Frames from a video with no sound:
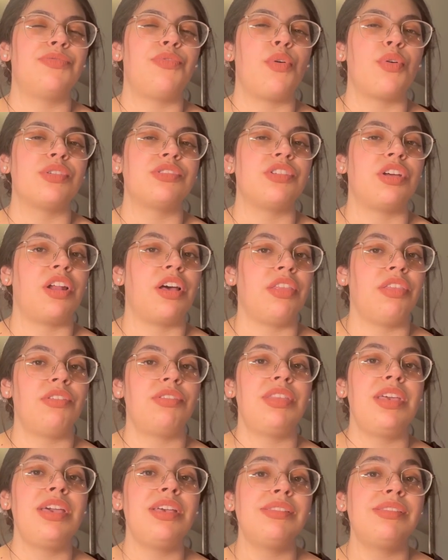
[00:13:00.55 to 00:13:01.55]
focus on other
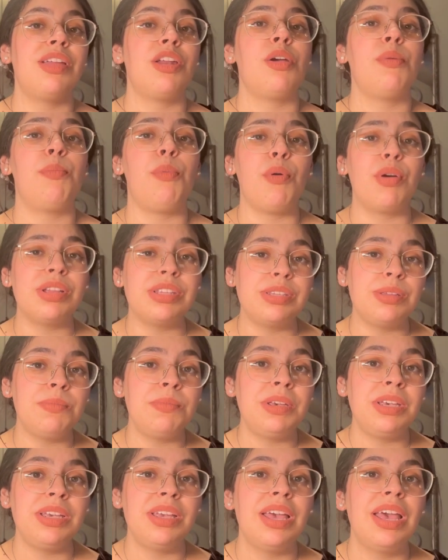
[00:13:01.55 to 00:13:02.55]
things that are important to
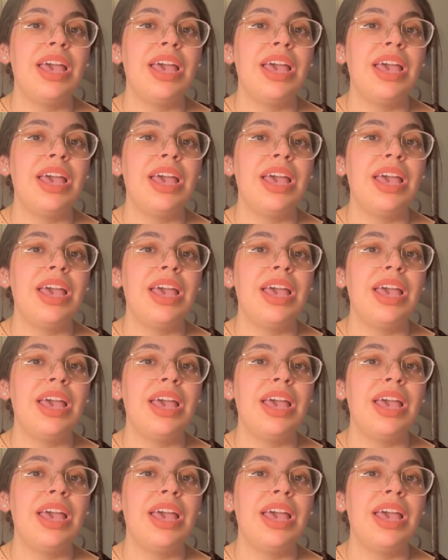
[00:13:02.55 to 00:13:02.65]
me.